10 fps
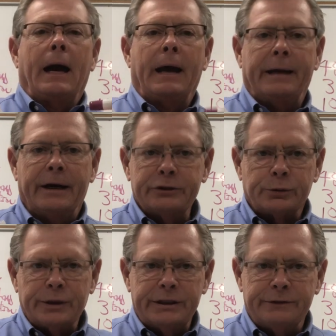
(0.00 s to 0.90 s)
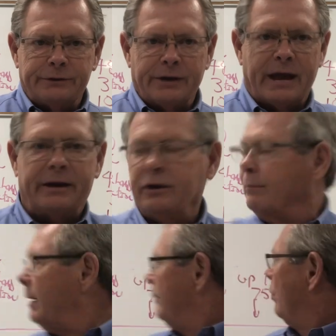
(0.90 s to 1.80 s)
And here's the reason for that. You
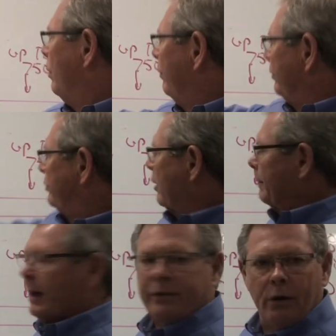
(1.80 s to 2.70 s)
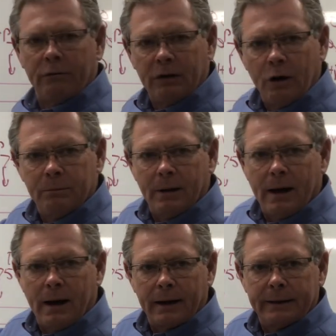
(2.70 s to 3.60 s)
remember when we were talking about the overload
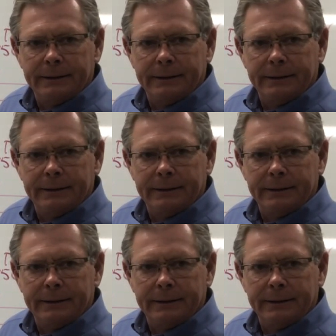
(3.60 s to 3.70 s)
block?